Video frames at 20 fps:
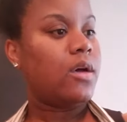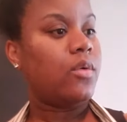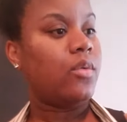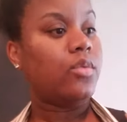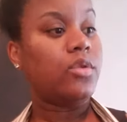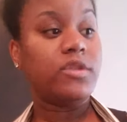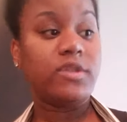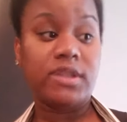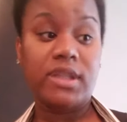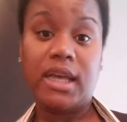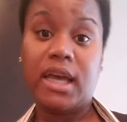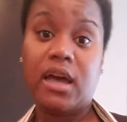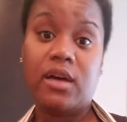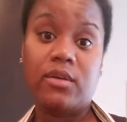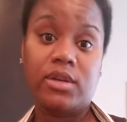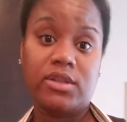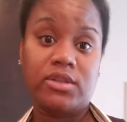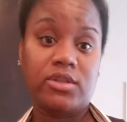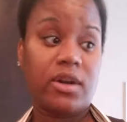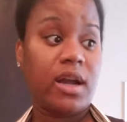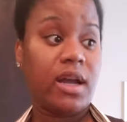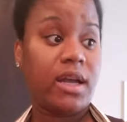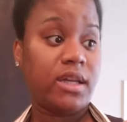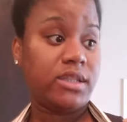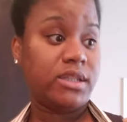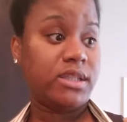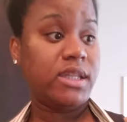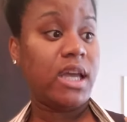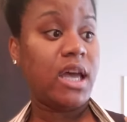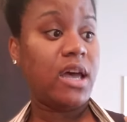we'll see how it
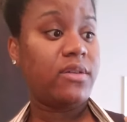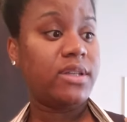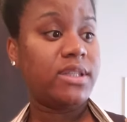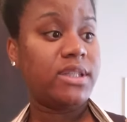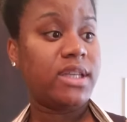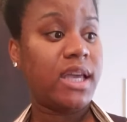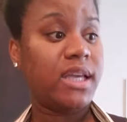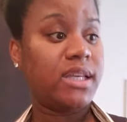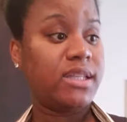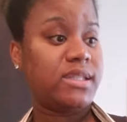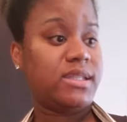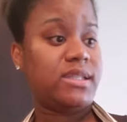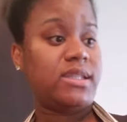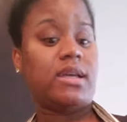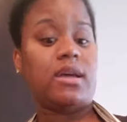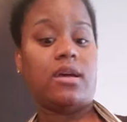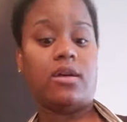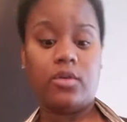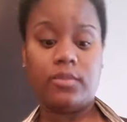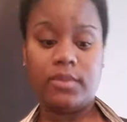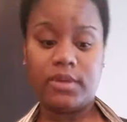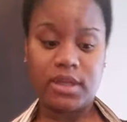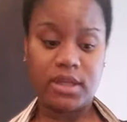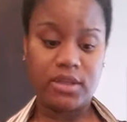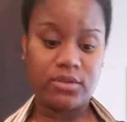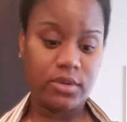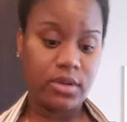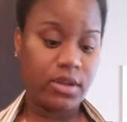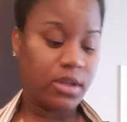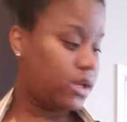tastes. I hope it
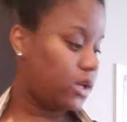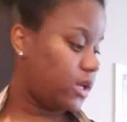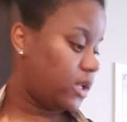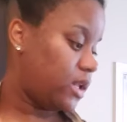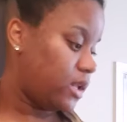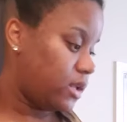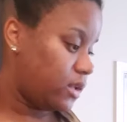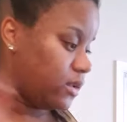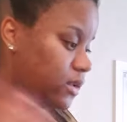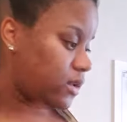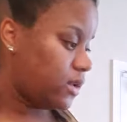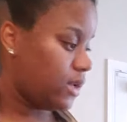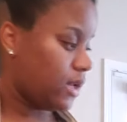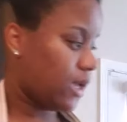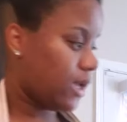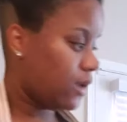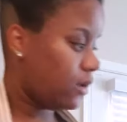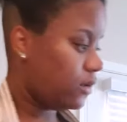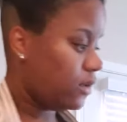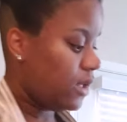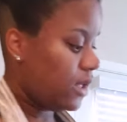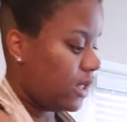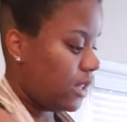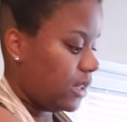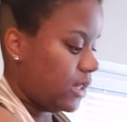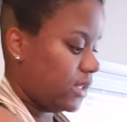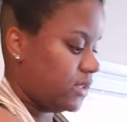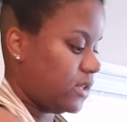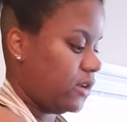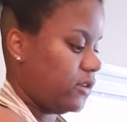tastes really good. Now,
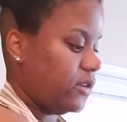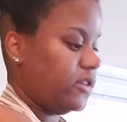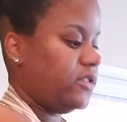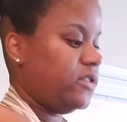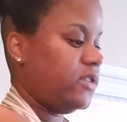let's add our